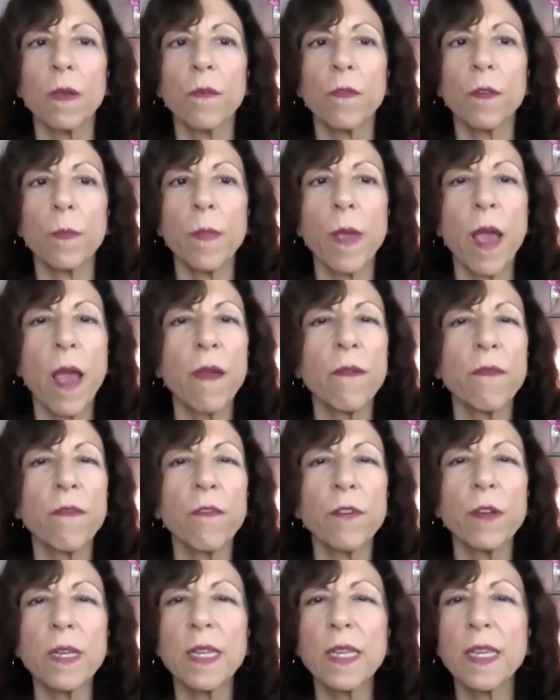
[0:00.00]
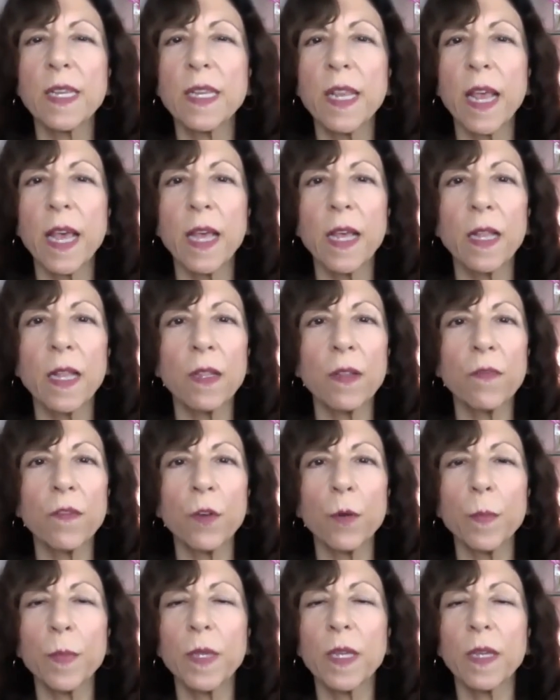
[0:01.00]
from every cell of
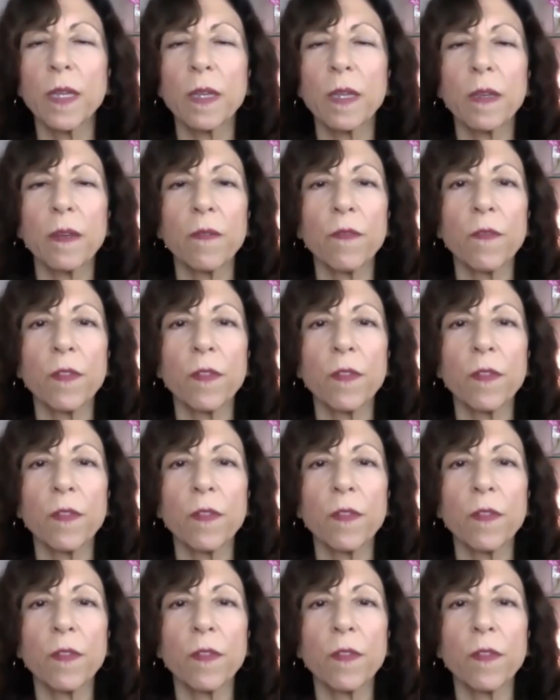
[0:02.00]
your being,